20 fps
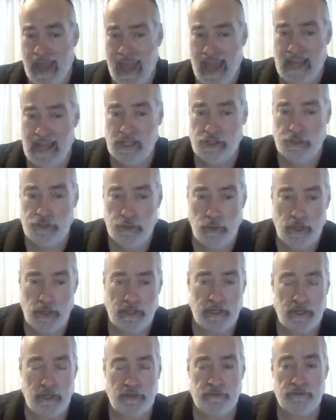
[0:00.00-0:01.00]
and
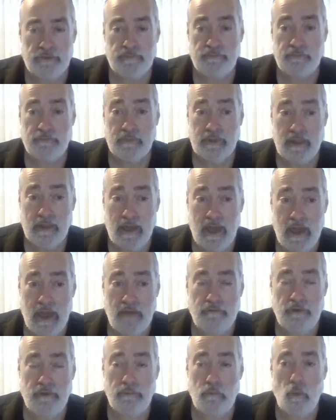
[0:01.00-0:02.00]
join us
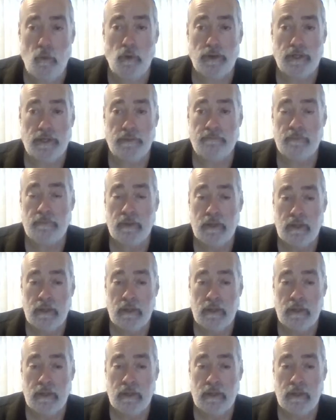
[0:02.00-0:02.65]
every morning